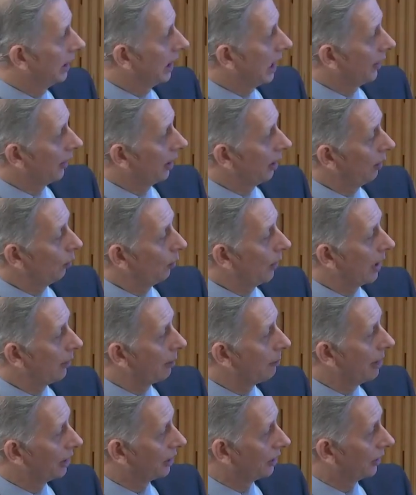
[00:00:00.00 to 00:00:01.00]
The other way
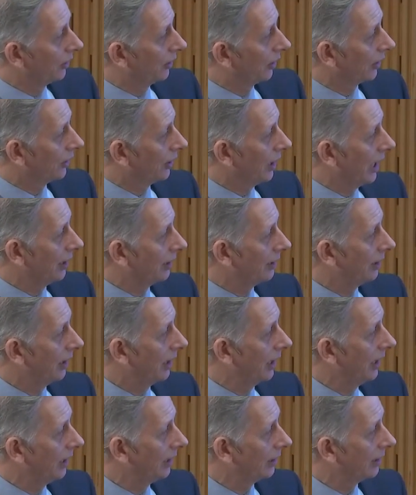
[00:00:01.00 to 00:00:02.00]
we measure success
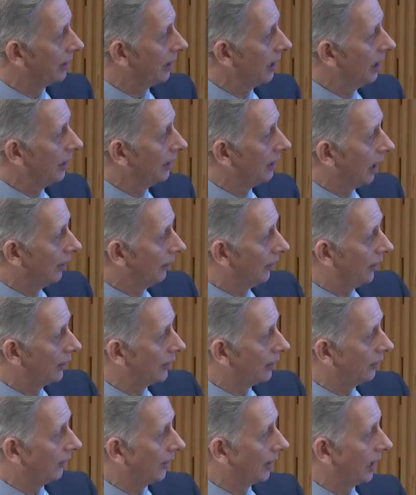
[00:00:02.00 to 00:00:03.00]
is
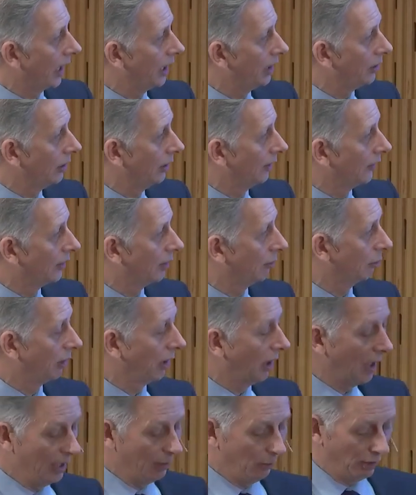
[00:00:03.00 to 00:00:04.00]
diversification of
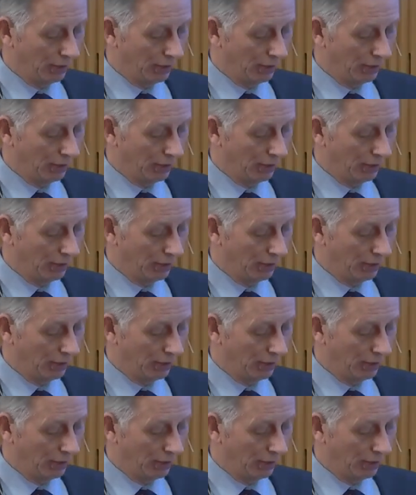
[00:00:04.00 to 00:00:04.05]
supply.